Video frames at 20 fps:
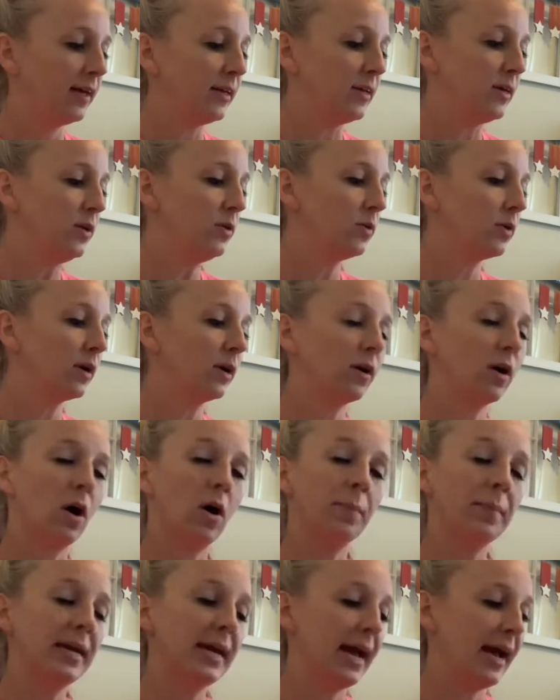You can
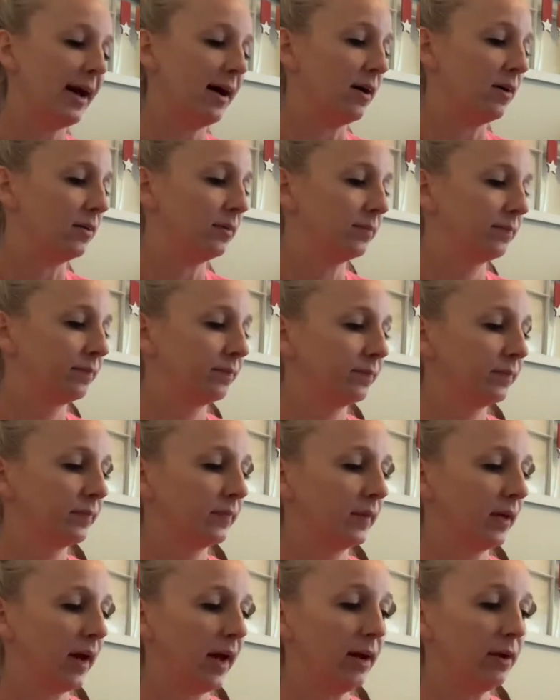call me Al.
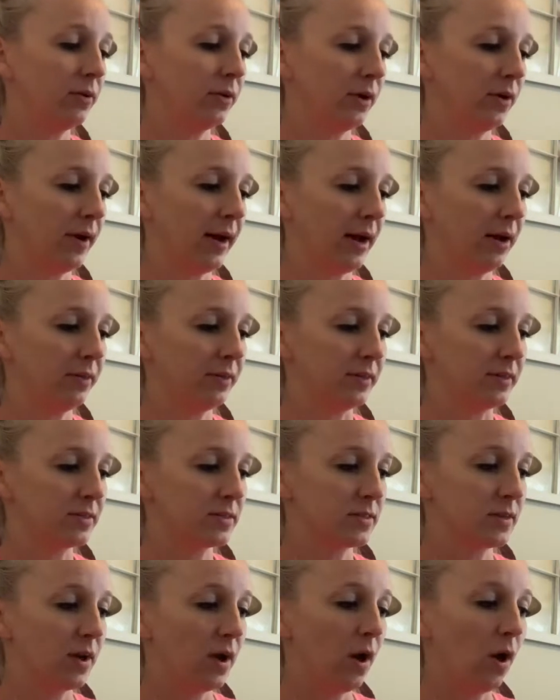I don't know how
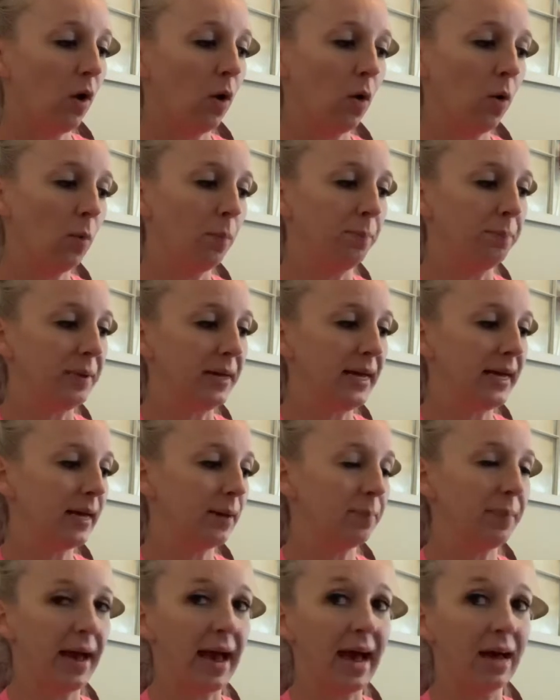this whole
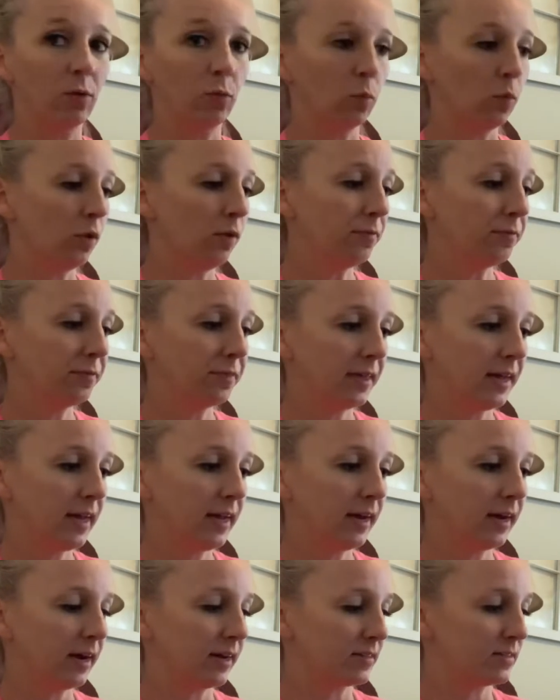big bad wolf
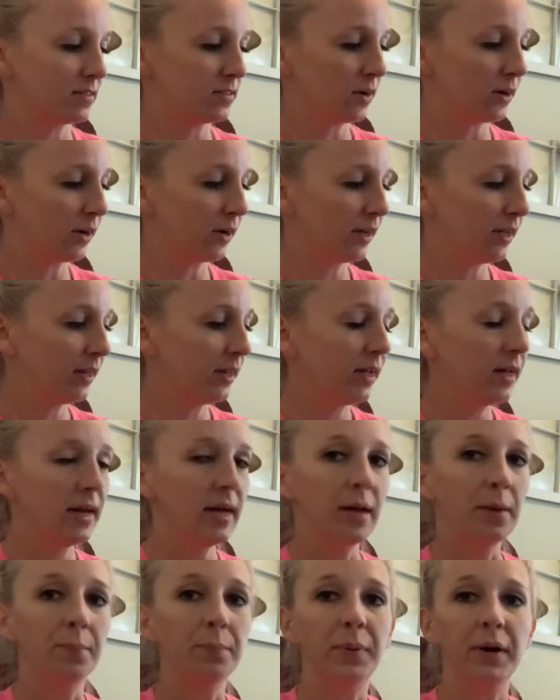thing got started,
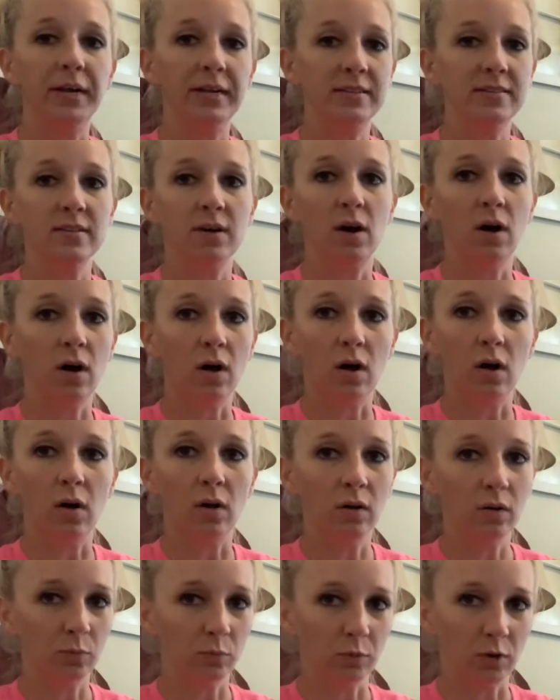but it's
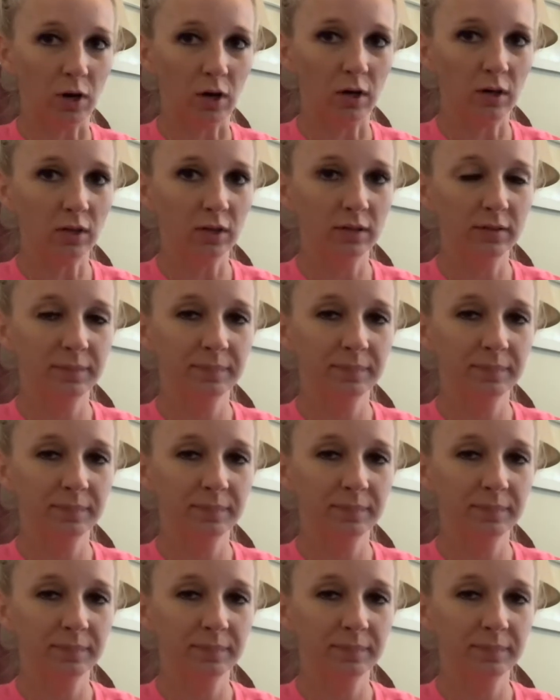all wrong.